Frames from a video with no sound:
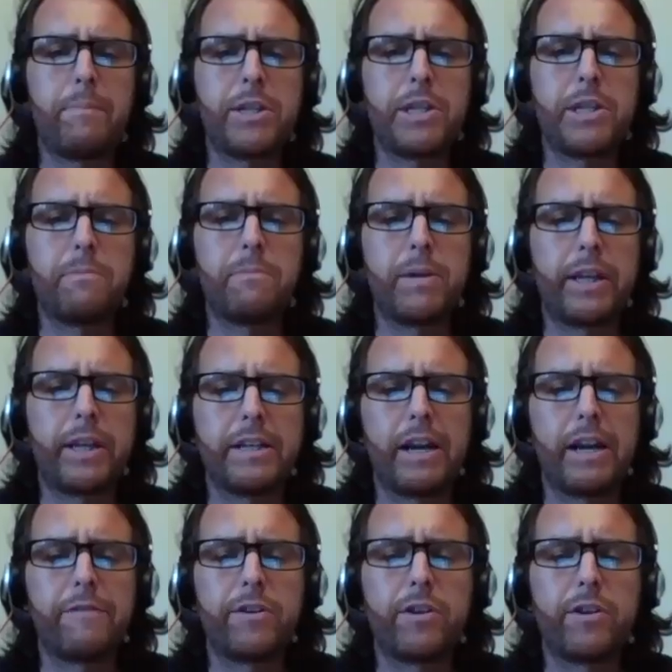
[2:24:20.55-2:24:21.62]
duplicating
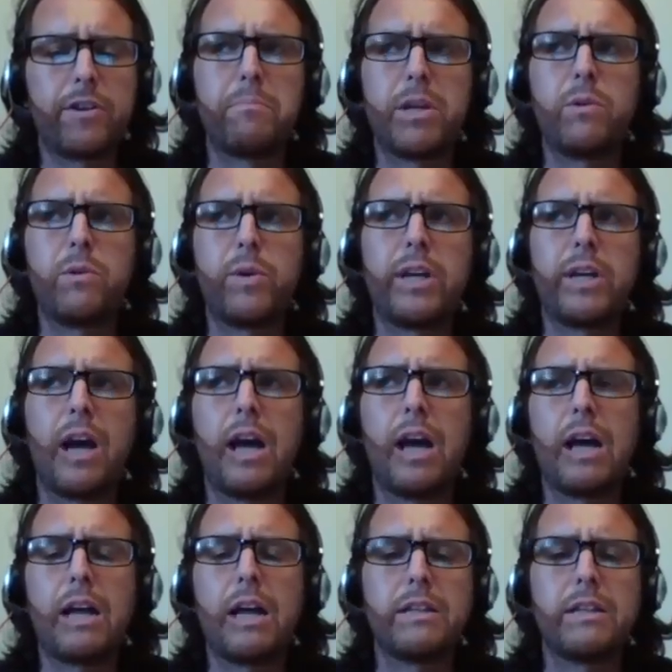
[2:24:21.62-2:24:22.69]
everything on MeWe
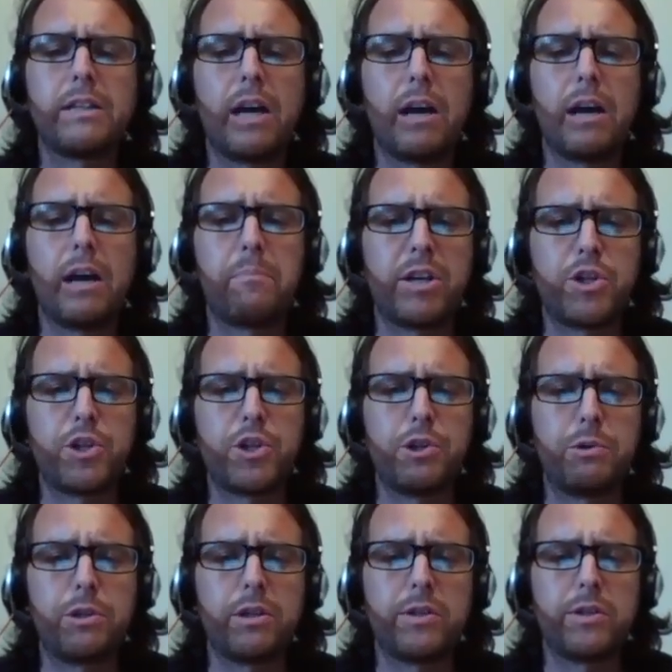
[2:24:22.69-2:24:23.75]
and
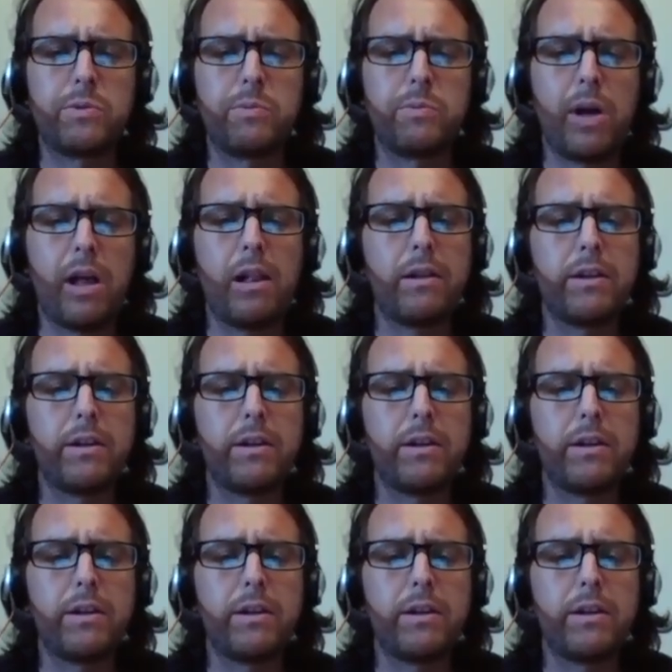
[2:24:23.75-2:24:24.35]
BitChute as well.